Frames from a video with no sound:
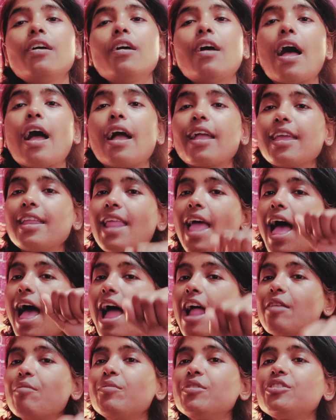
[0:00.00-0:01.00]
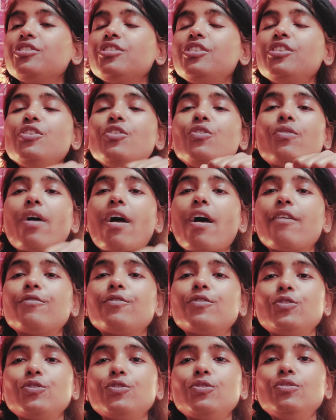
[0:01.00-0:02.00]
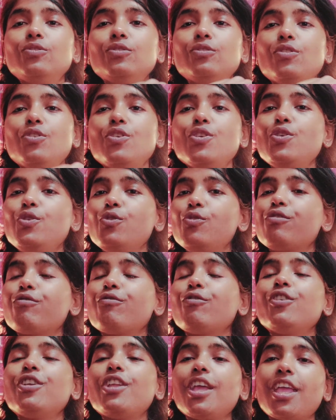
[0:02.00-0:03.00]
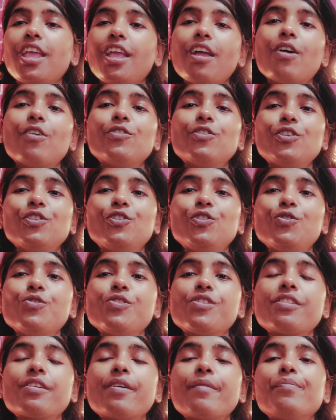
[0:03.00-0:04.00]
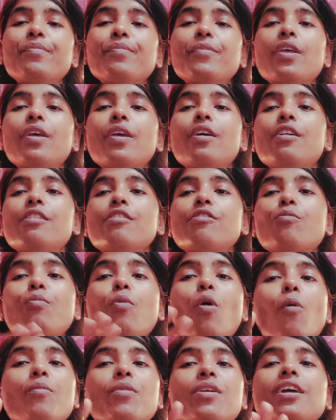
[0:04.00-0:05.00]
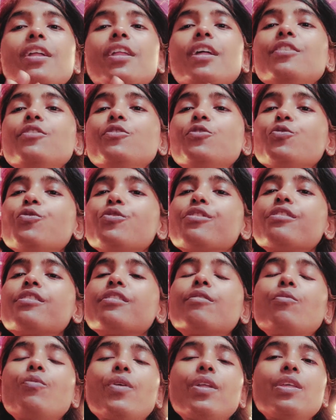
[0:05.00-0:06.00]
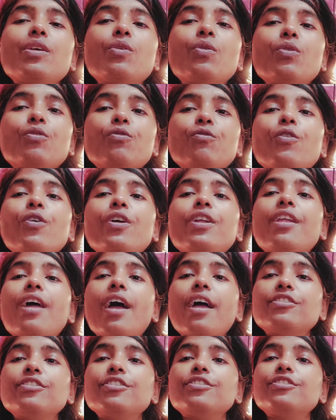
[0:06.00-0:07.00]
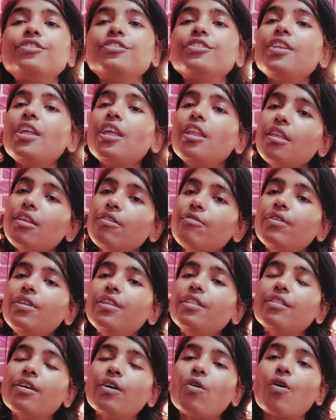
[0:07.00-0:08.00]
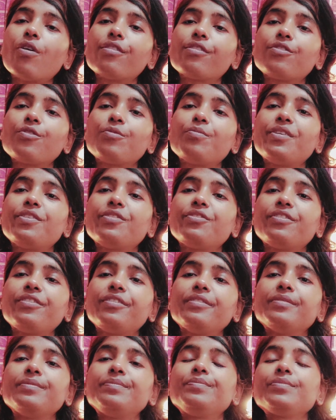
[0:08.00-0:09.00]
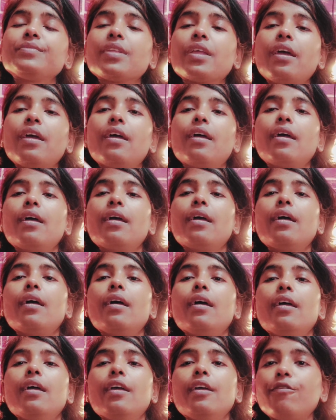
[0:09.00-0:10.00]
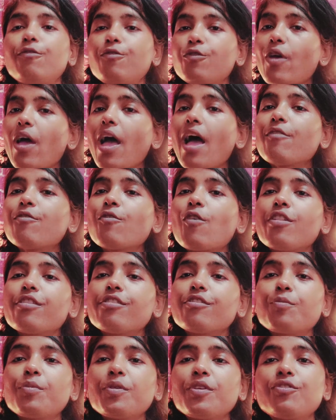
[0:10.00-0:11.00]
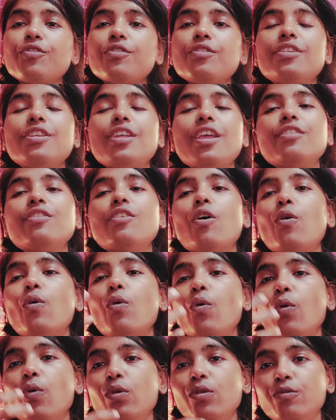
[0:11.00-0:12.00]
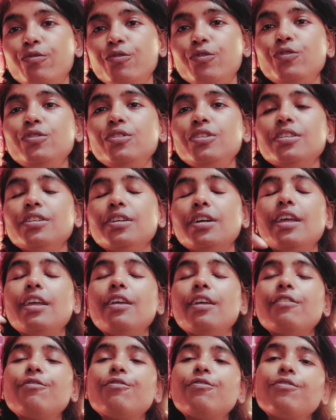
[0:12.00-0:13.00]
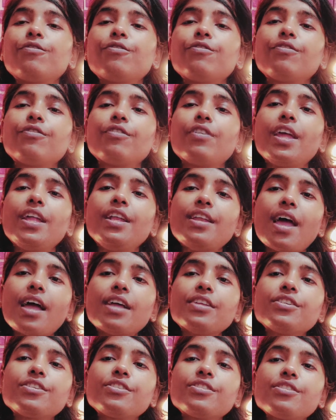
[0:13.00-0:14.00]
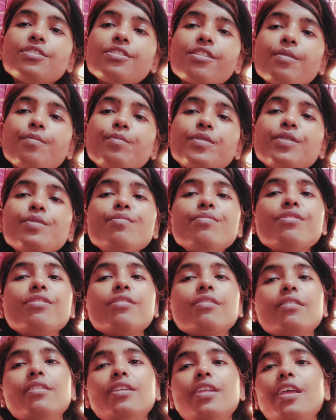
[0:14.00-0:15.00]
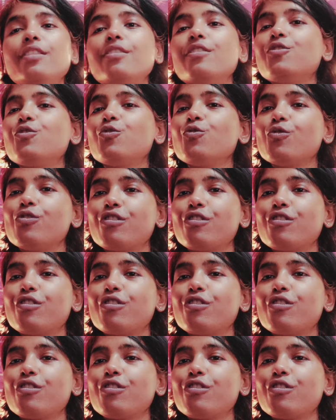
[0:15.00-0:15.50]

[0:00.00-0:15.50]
again, hand machine you have to use for taking out the juice. So pomegranate juice, very good for indigestion and even in the constipation. If you have constipation, take the whole food. If indigestion symptoms, take the juice